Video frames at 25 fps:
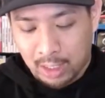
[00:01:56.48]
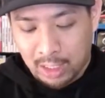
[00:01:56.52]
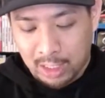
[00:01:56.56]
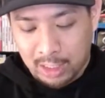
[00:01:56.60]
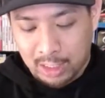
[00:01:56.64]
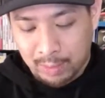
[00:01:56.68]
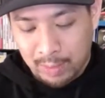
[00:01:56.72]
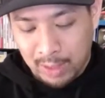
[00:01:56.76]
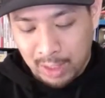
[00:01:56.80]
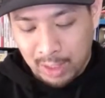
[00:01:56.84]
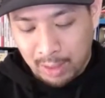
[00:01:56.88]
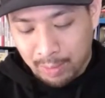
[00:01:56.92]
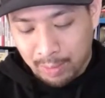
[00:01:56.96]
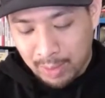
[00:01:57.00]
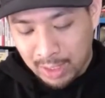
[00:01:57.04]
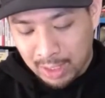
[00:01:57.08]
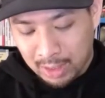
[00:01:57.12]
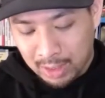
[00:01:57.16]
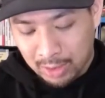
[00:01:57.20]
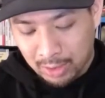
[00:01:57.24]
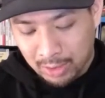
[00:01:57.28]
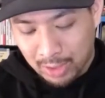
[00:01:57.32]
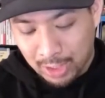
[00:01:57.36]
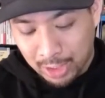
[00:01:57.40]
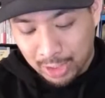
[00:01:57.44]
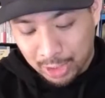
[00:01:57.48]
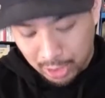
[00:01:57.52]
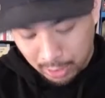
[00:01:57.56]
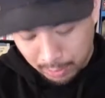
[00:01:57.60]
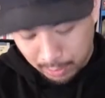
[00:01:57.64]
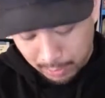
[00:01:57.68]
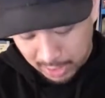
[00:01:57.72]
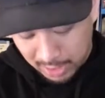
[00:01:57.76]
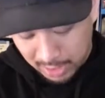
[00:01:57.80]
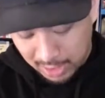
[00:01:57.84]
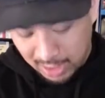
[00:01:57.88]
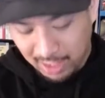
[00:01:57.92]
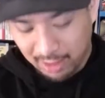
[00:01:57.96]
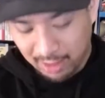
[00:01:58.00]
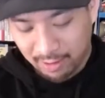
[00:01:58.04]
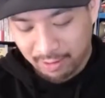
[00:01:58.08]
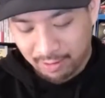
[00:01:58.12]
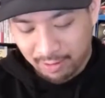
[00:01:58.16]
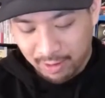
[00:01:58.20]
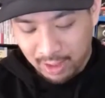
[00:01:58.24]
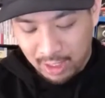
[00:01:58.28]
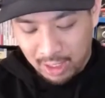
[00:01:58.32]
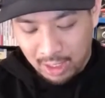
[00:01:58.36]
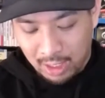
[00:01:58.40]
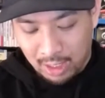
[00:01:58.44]
been a bit, so they should be safe.
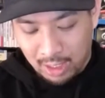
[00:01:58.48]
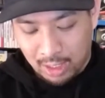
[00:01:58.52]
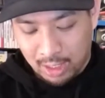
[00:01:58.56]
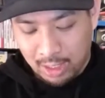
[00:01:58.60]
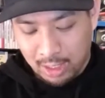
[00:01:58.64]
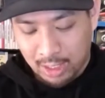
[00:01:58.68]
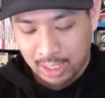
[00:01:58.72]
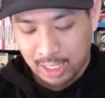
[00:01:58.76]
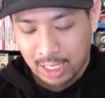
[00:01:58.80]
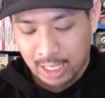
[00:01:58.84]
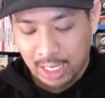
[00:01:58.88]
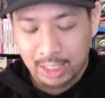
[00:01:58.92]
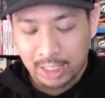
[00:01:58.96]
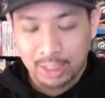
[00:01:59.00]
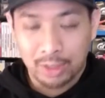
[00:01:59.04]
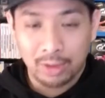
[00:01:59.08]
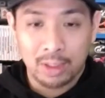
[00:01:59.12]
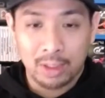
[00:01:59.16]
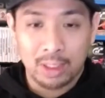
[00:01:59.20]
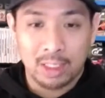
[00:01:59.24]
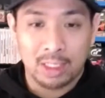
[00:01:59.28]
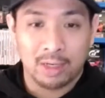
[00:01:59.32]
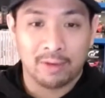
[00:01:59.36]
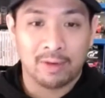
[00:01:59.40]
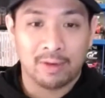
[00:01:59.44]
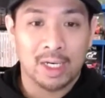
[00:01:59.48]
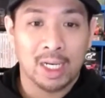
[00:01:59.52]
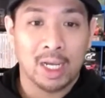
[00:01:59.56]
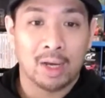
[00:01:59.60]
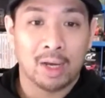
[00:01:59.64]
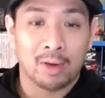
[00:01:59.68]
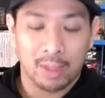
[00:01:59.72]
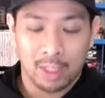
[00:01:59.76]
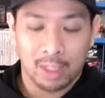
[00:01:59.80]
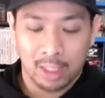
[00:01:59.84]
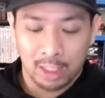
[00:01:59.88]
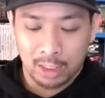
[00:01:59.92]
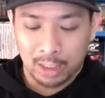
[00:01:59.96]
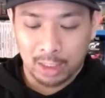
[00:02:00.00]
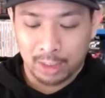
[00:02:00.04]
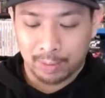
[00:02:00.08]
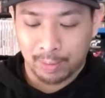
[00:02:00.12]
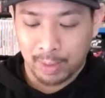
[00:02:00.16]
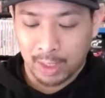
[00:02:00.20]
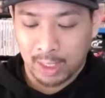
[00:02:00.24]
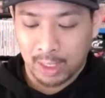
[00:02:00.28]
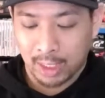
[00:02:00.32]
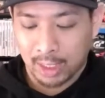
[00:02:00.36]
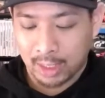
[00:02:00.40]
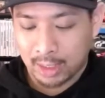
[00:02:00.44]
I do this every now and then just
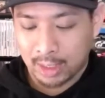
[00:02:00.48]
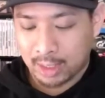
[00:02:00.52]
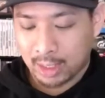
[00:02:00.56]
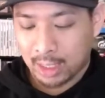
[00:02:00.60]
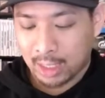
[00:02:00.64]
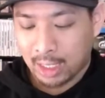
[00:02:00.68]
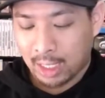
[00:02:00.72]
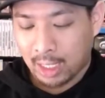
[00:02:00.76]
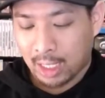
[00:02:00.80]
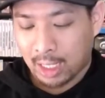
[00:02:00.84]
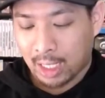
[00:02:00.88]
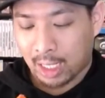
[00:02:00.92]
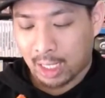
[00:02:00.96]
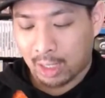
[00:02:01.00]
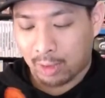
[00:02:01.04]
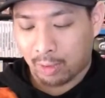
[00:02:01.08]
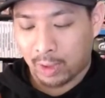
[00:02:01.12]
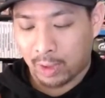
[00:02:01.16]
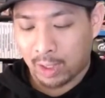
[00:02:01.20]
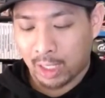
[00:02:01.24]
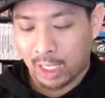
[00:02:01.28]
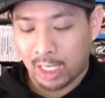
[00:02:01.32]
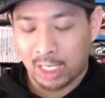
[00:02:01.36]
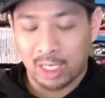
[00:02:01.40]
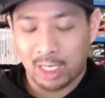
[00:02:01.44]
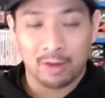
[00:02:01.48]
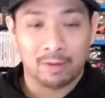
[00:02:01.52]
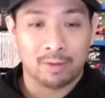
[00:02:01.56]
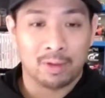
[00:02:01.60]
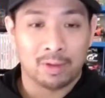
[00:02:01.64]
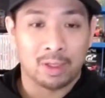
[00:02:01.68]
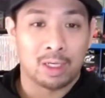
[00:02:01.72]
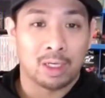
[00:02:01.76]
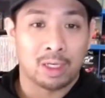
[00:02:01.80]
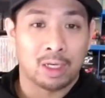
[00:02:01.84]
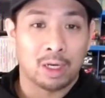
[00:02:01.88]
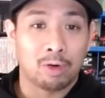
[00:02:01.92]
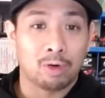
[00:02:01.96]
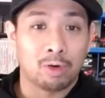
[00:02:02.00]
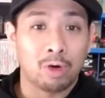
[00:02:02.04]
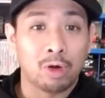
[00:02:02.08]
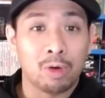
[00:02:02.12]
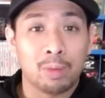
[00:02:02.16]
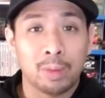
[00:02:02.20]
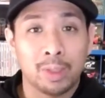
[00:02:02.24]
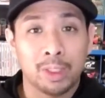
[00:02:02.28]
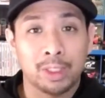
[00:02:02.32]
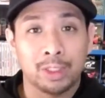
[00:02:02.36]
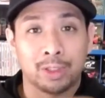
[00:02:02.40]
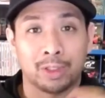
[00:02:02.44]
because I don't want any of the
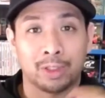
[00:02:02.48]
aromas or